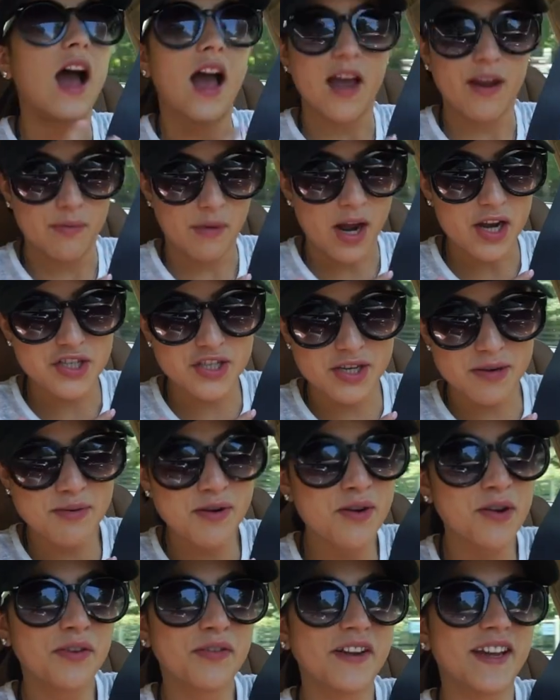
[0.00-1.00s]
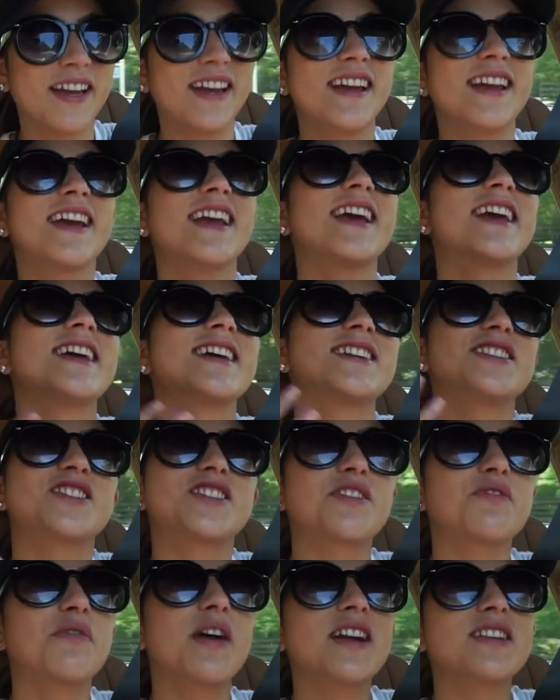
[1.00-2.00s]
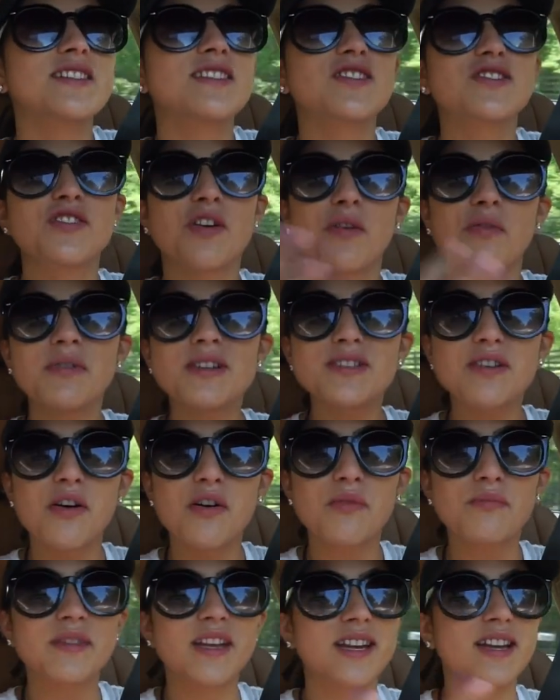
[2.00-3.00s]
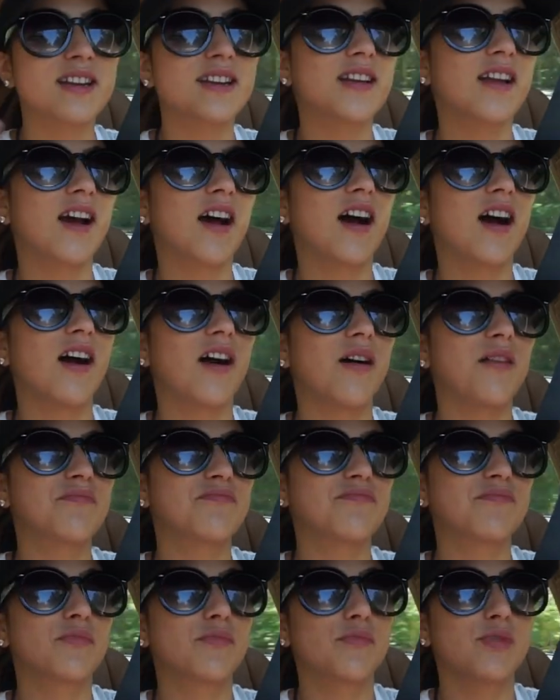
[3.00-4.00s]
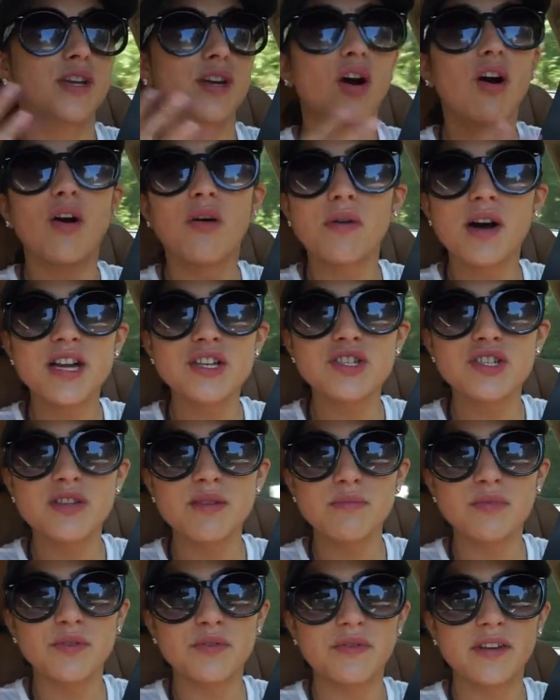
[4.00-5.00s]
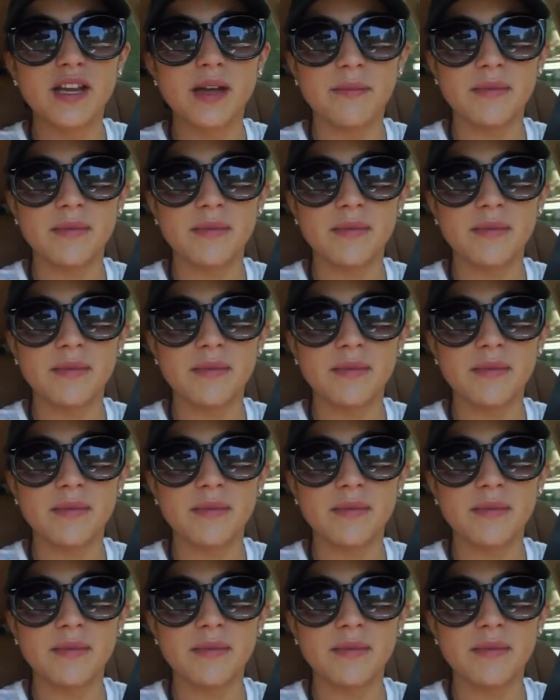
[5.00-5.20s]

I watched a movie. She watched, Tone was home, then we all watched a movie.